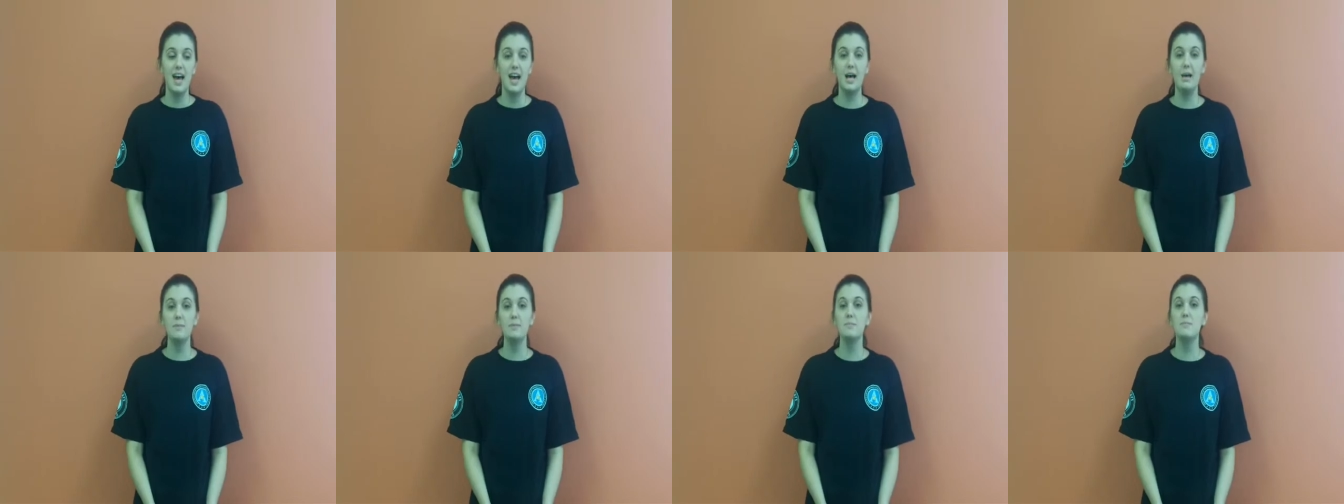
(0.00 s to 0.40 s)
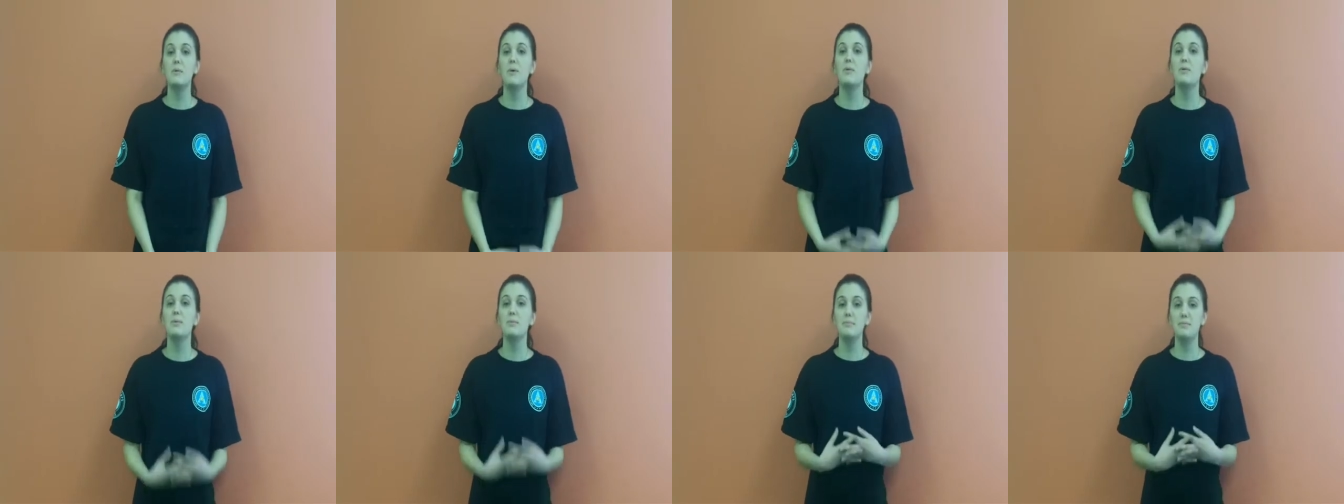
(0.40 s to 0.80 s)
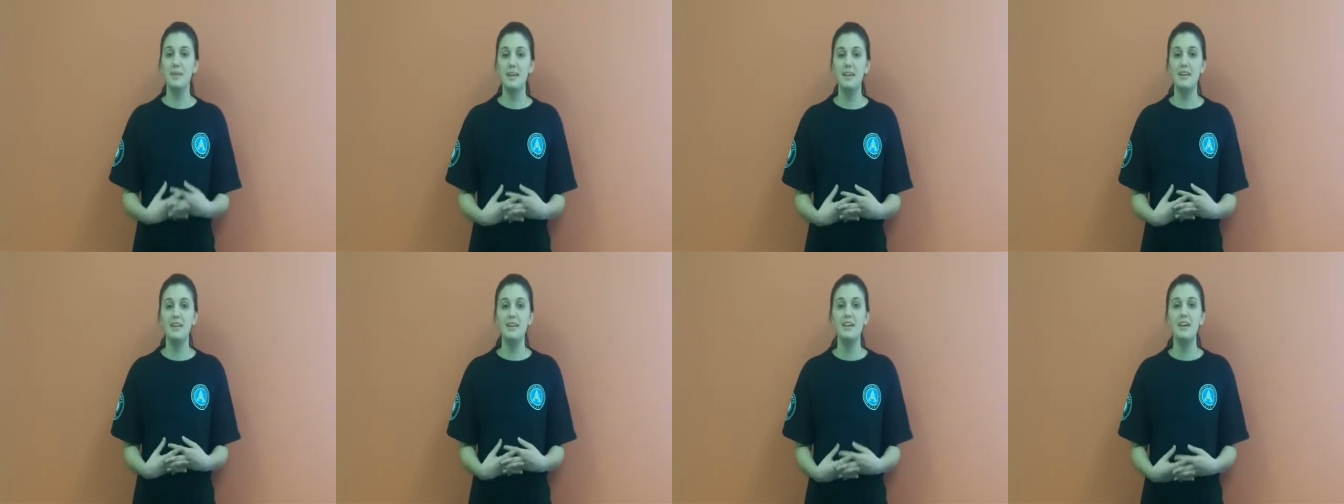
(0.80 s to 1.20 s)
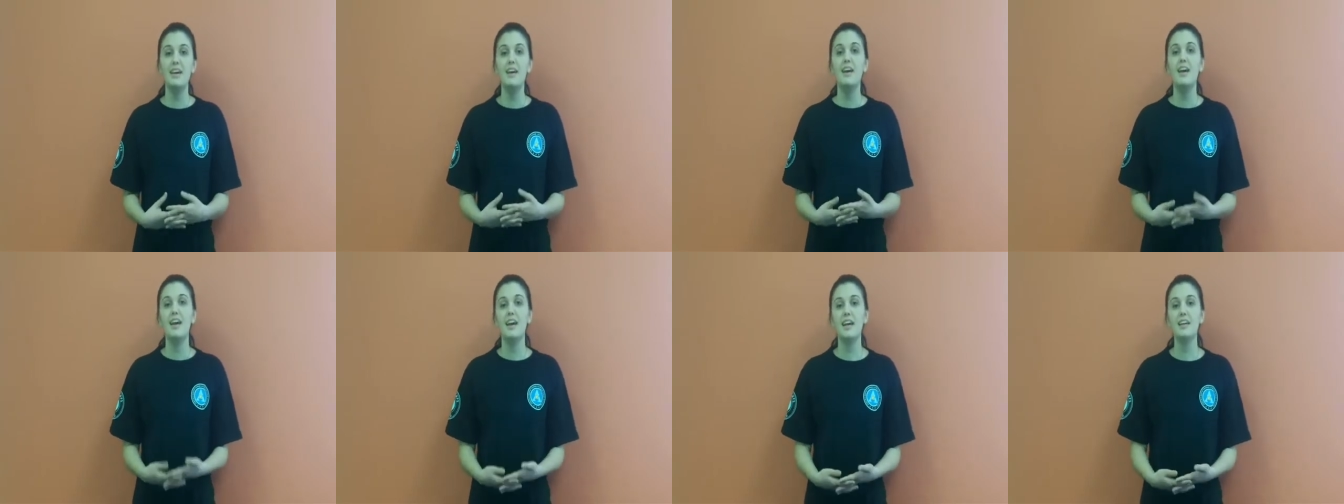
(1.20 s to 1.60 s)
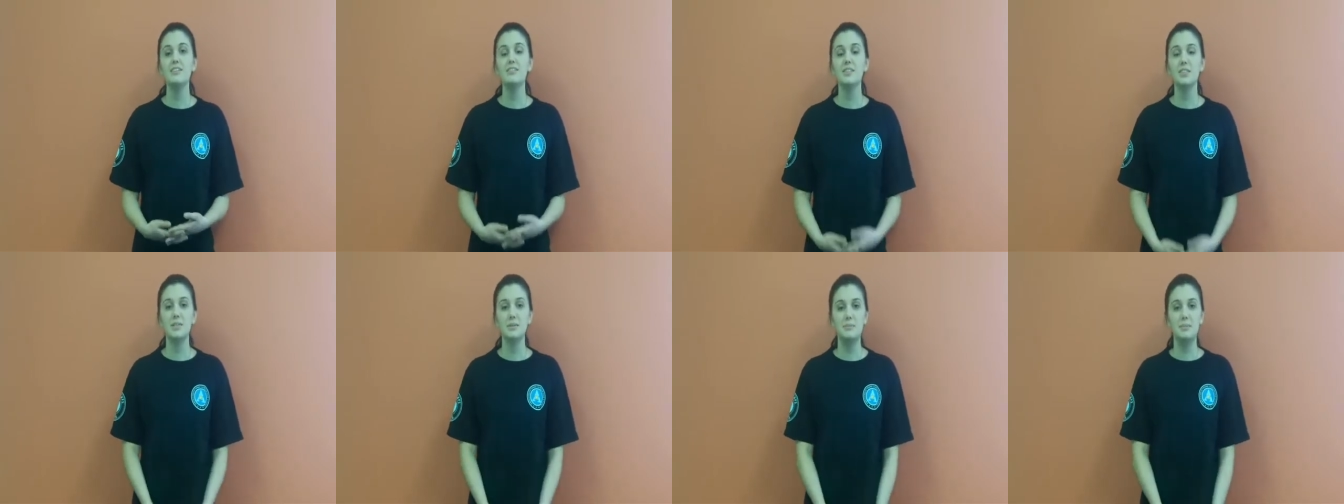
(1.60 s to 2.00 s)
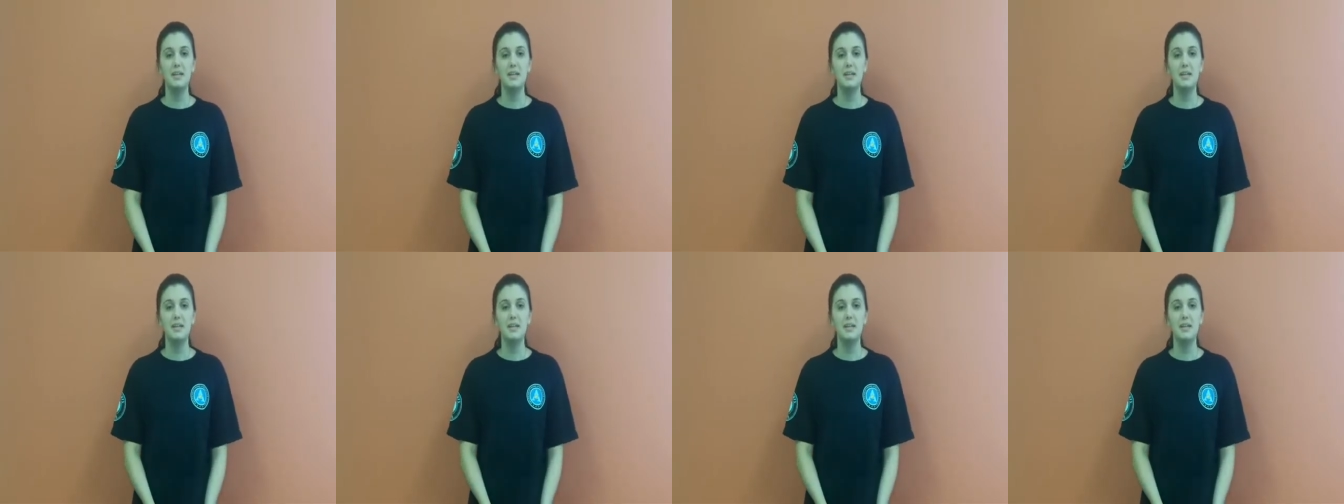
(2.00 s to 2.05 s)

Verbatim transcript: helps both me and her